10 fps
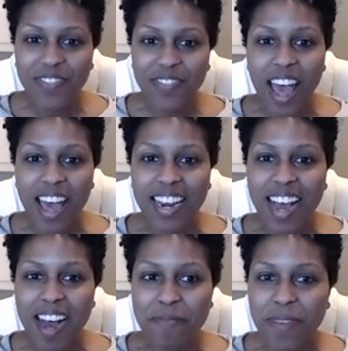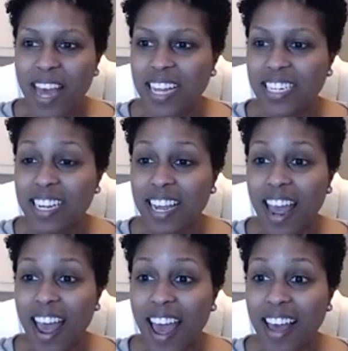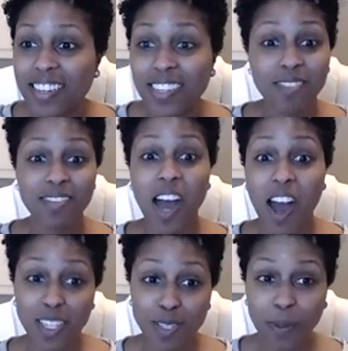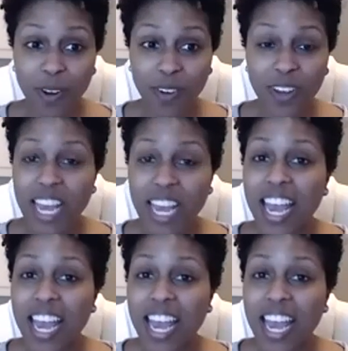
that I met at the hospital.